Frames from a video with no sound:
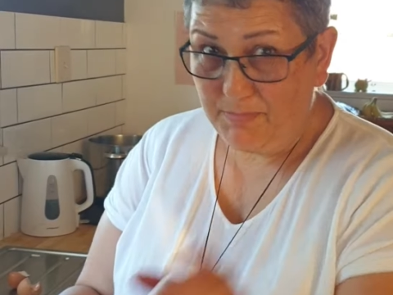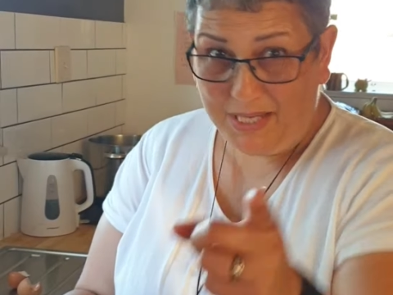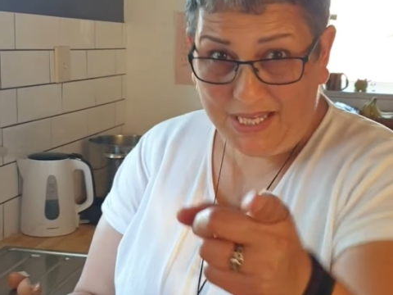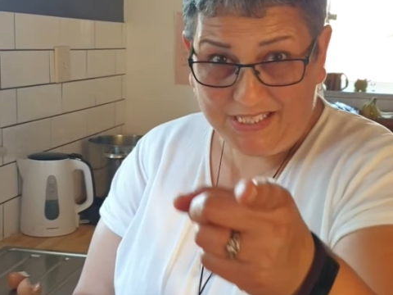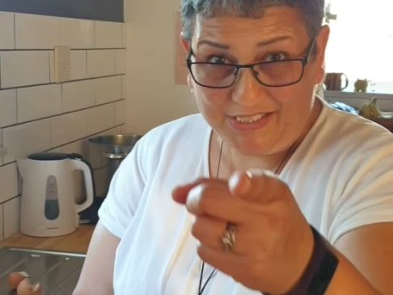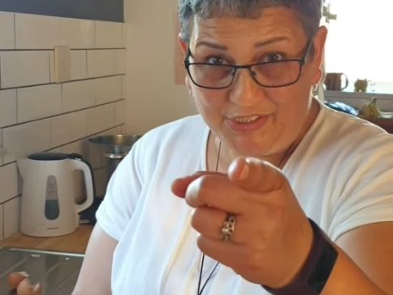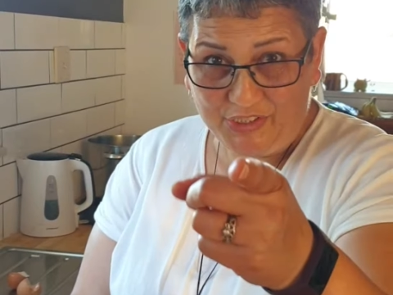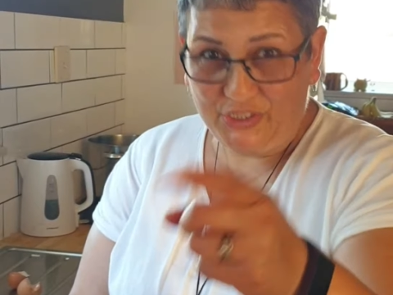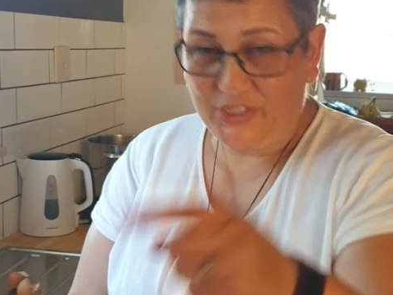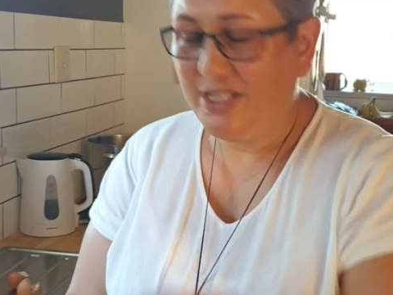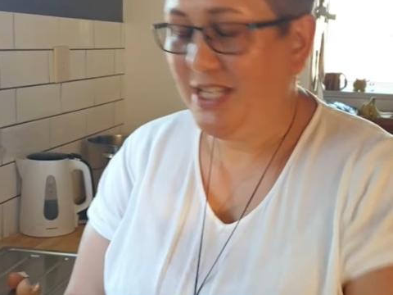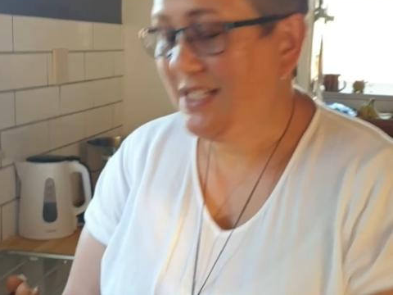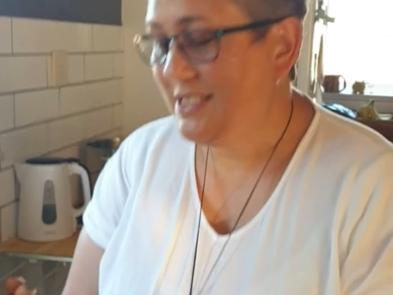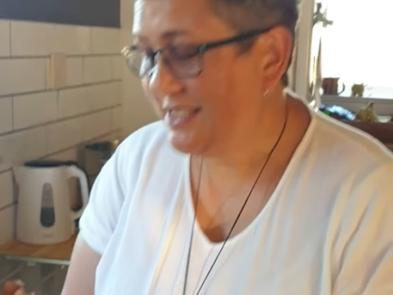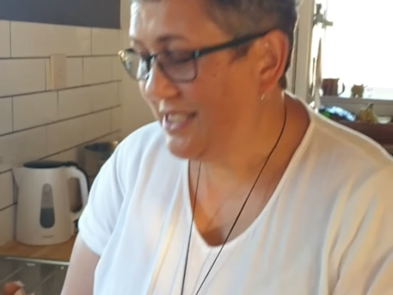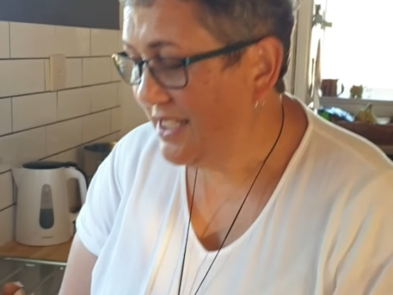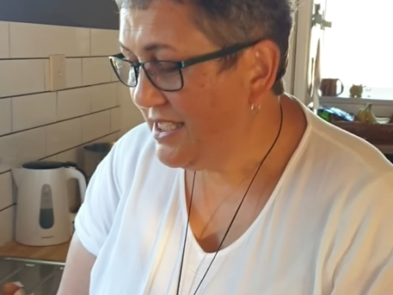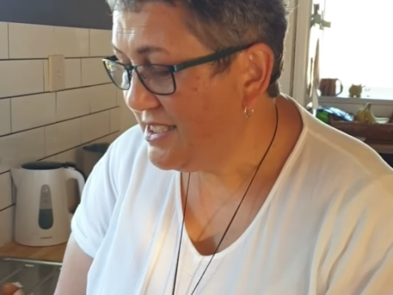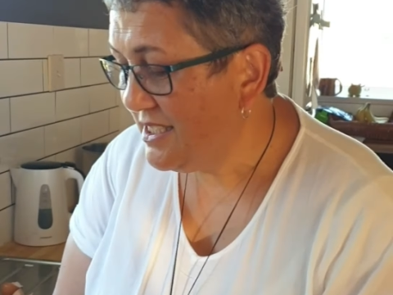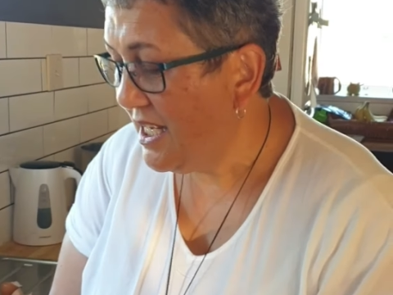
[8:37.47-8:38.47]

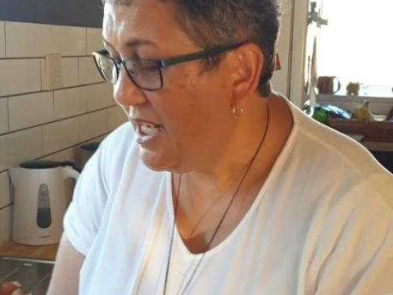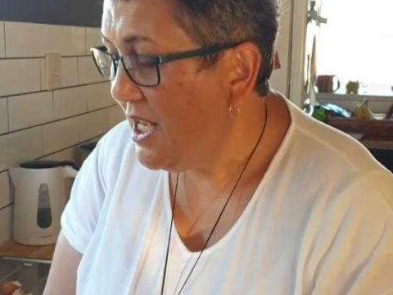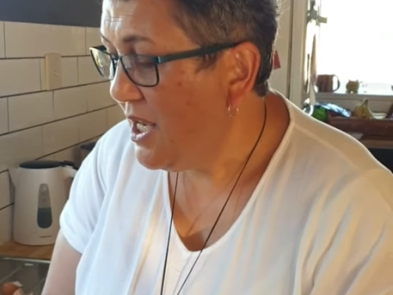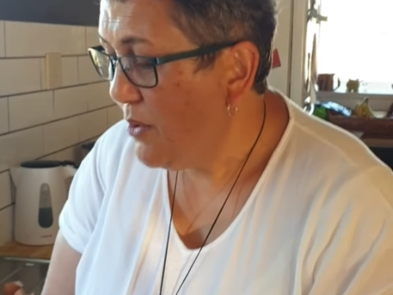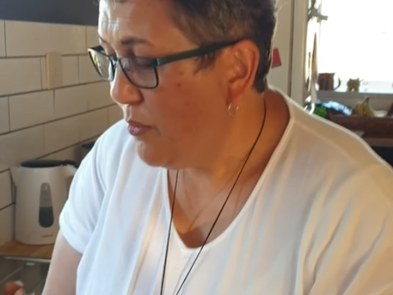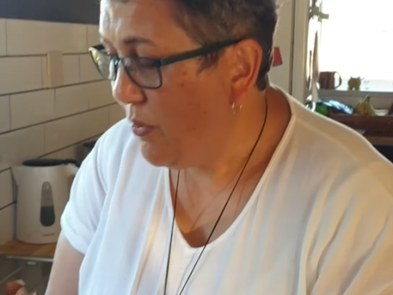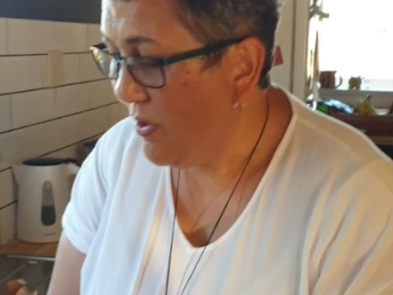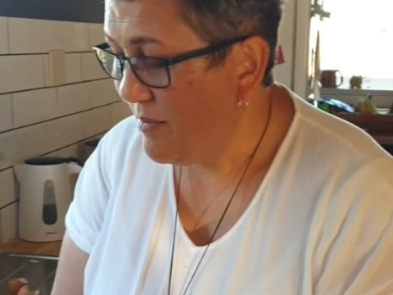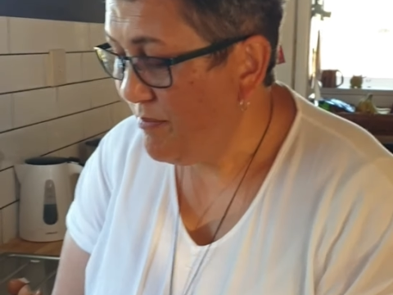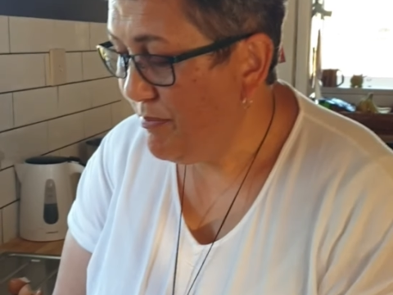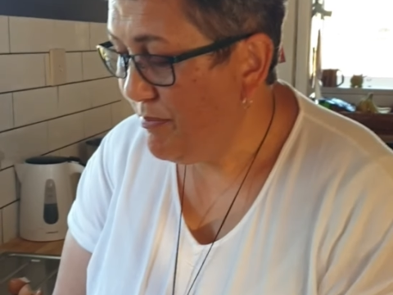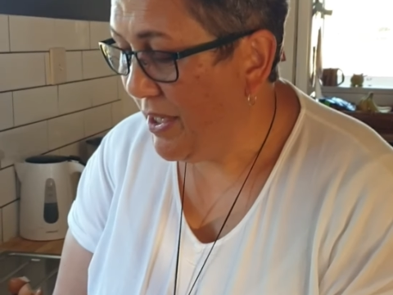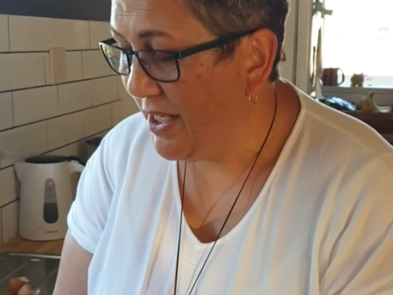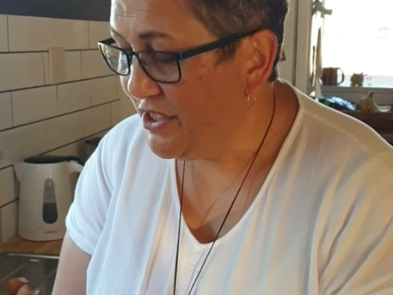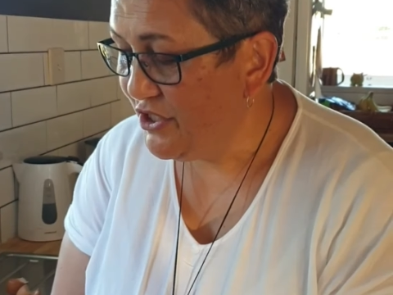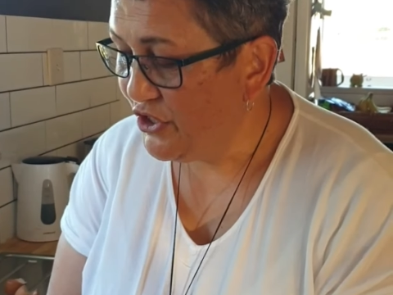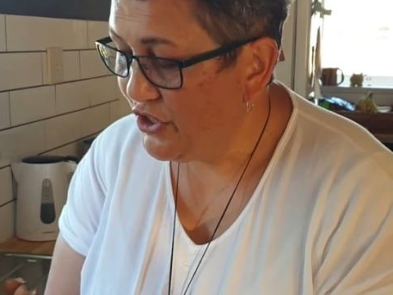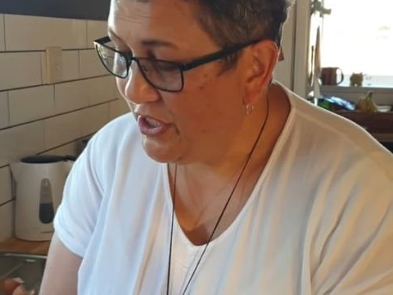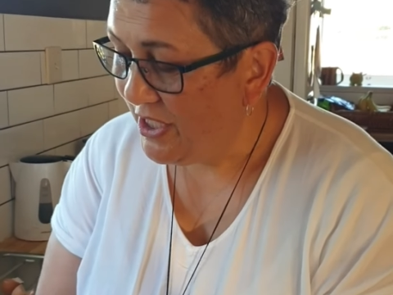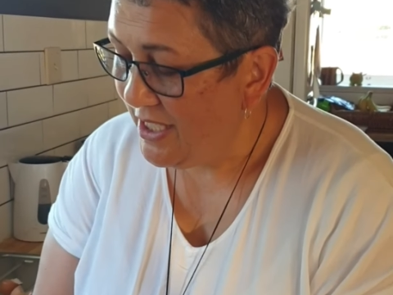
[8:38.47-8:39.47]
that's it. One
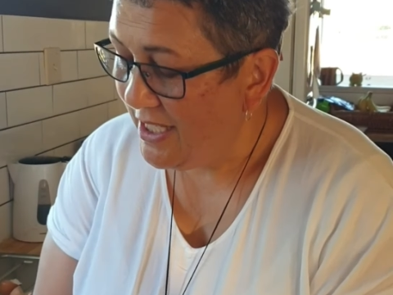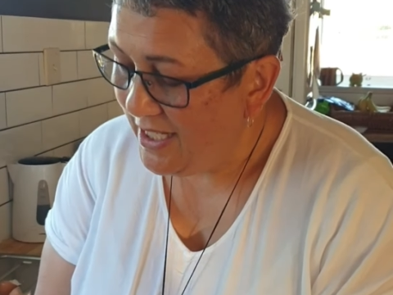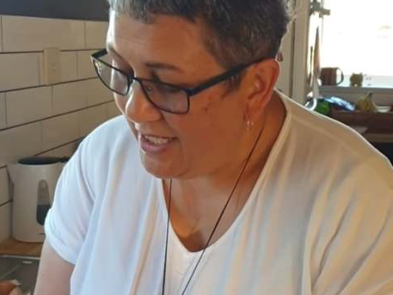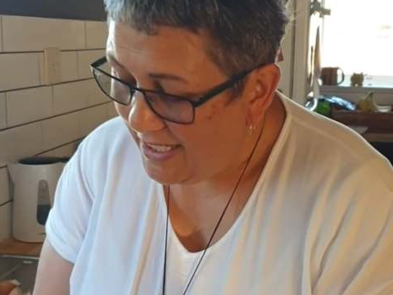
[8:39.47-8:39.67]
bunch.